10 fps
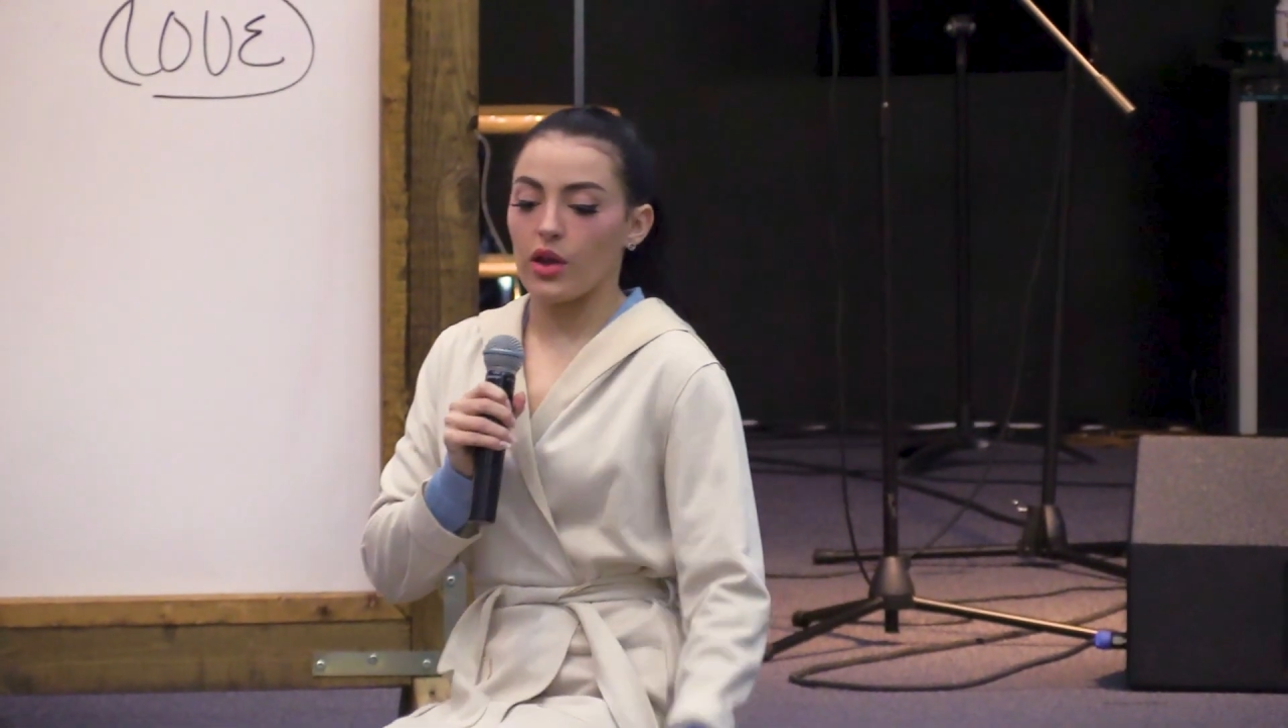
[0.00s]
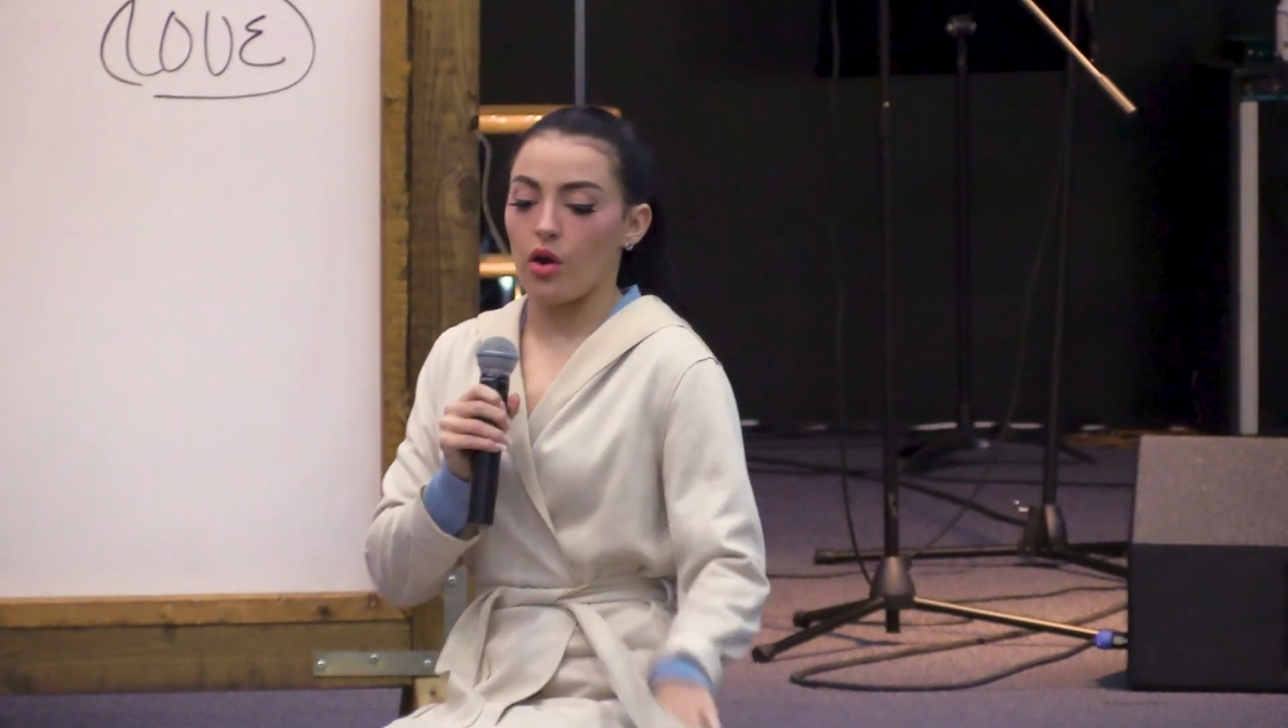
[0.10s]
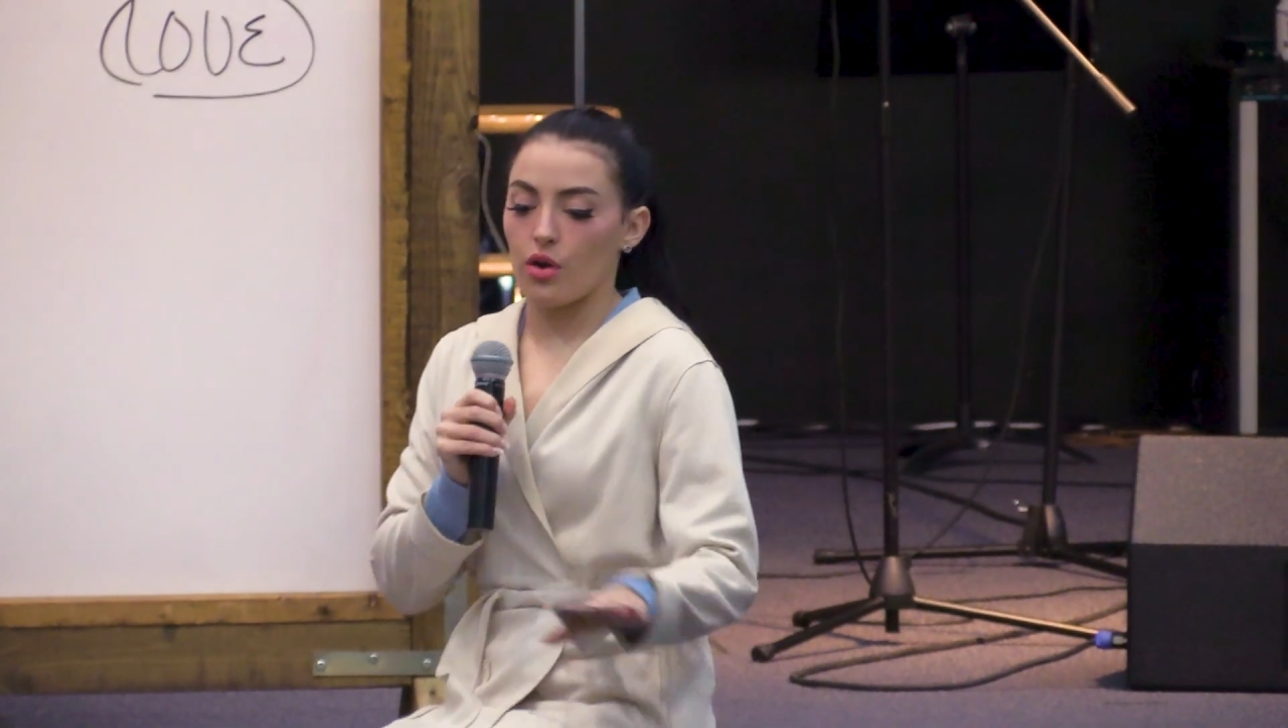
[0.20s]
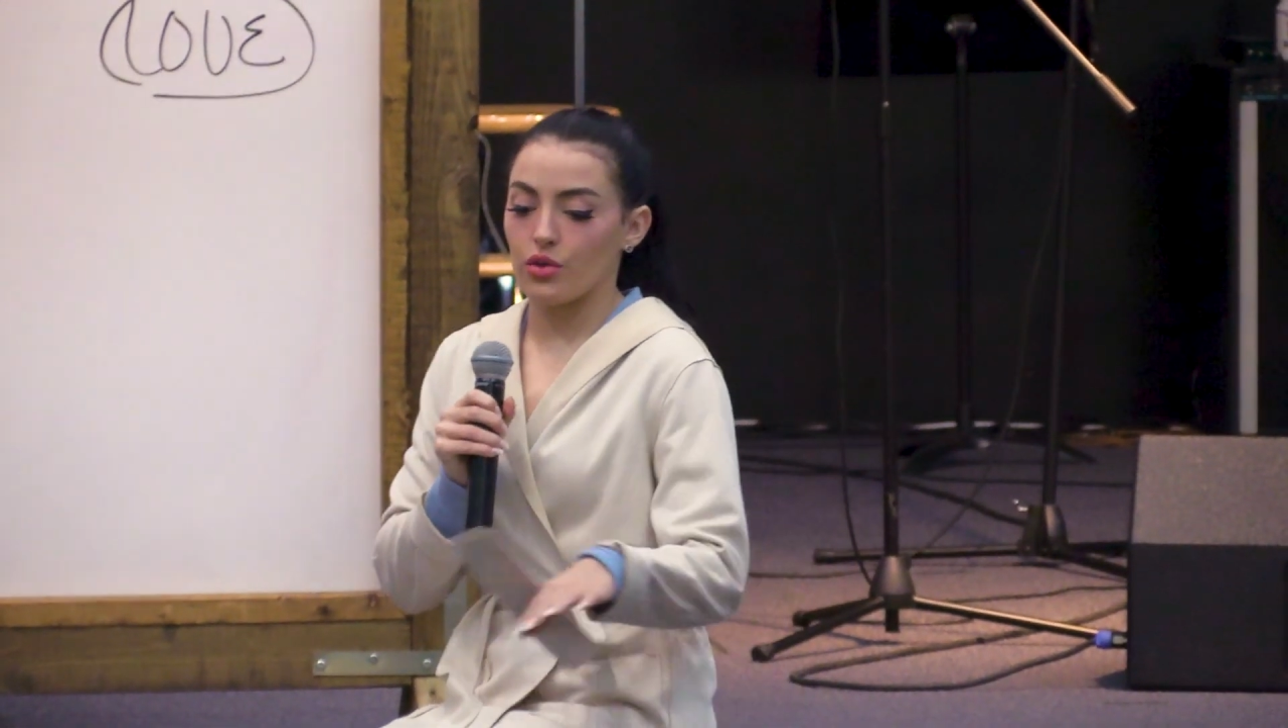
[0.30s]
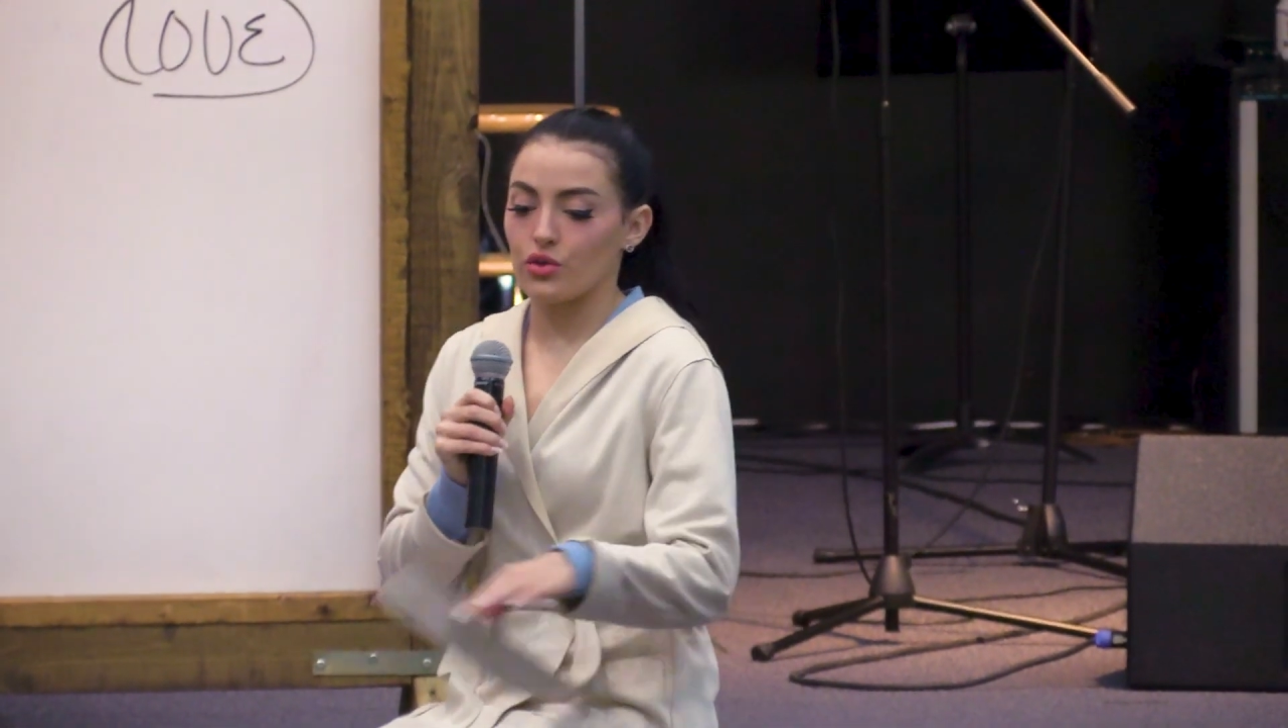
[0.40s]

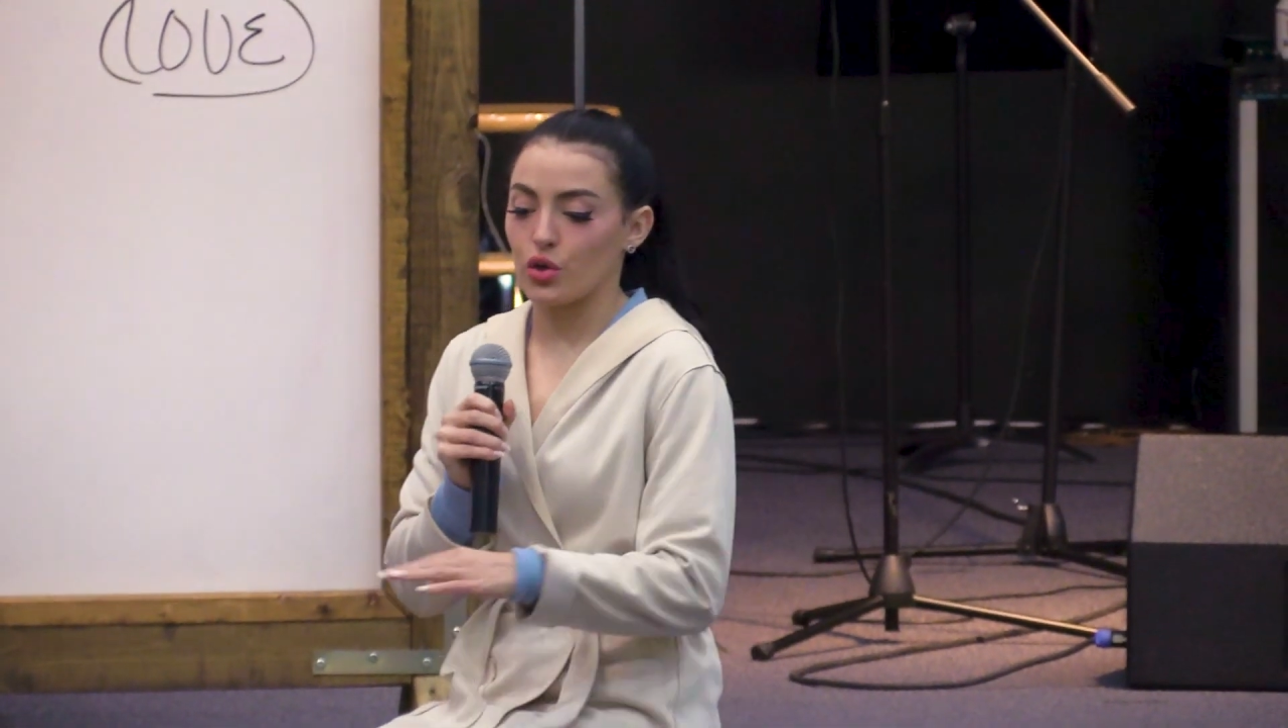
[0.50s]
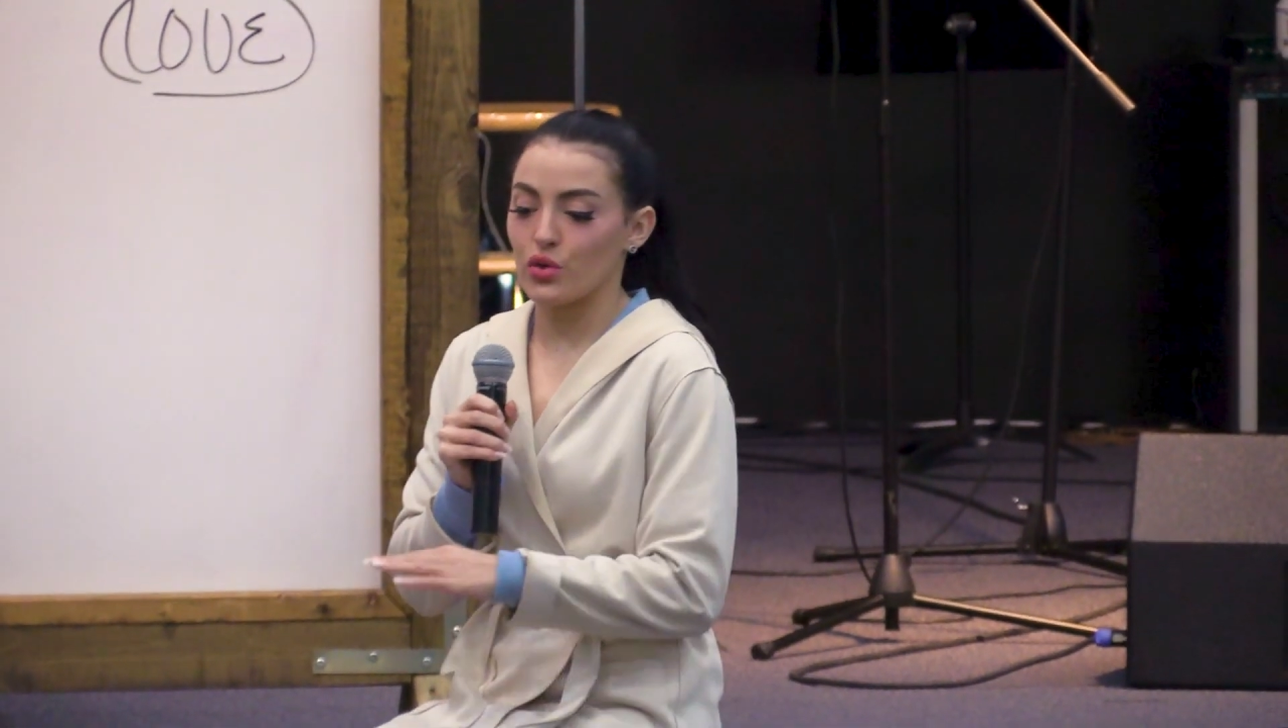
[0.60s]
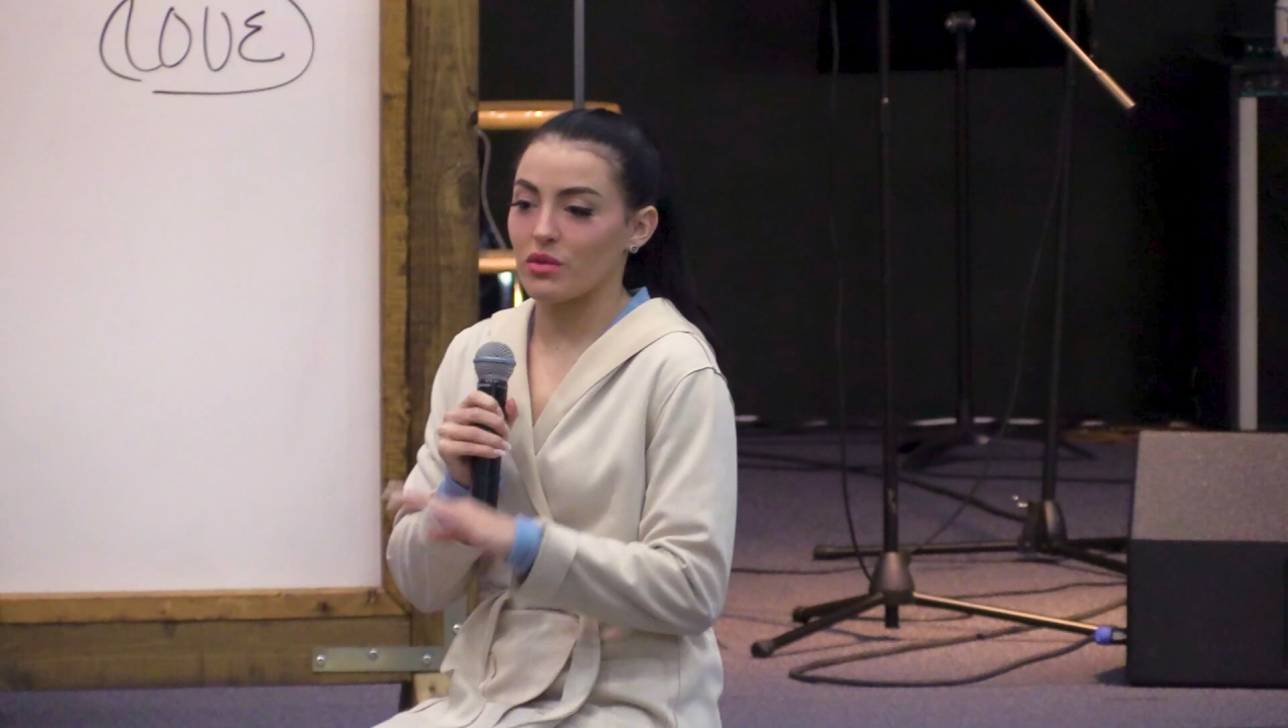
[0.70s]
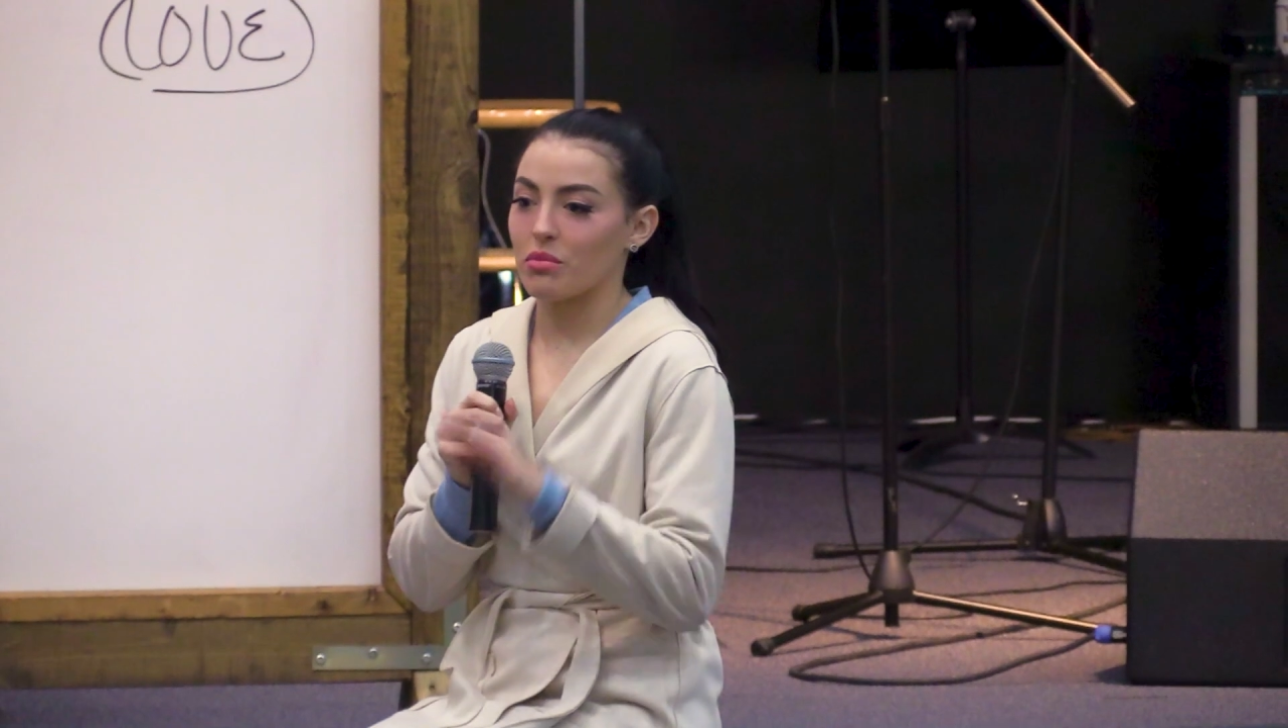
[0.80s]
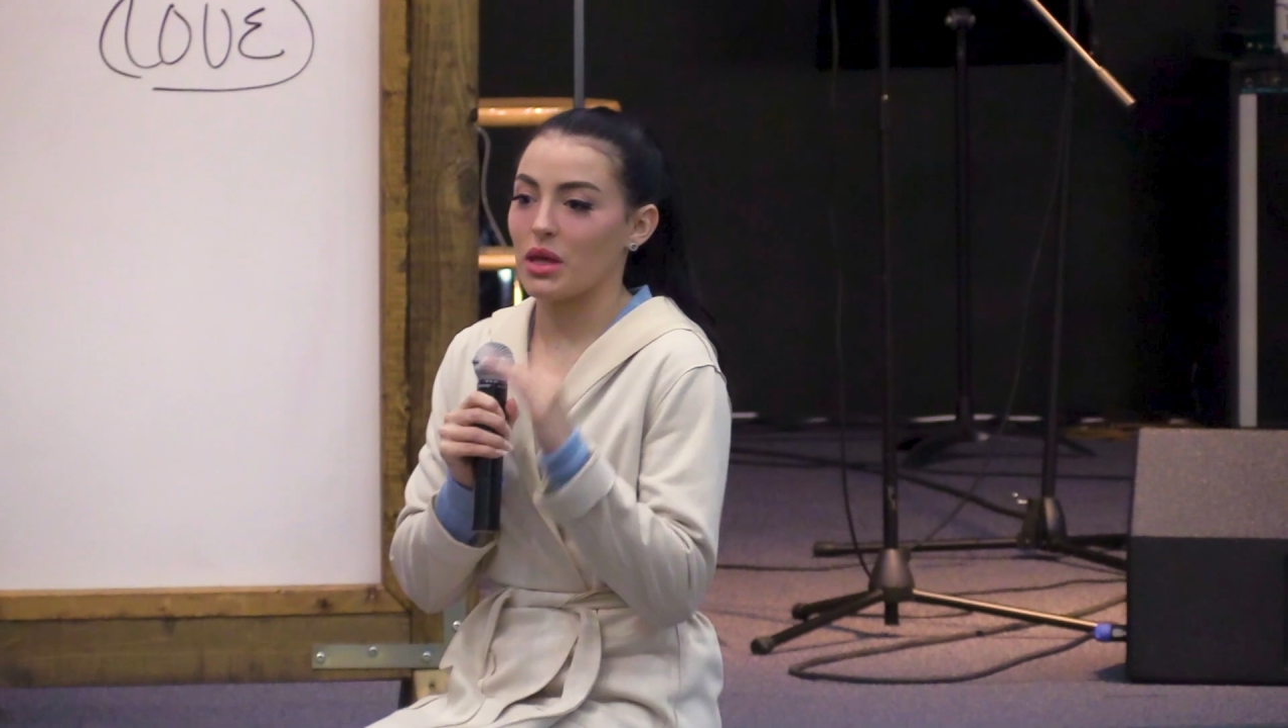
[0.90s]
are the chosen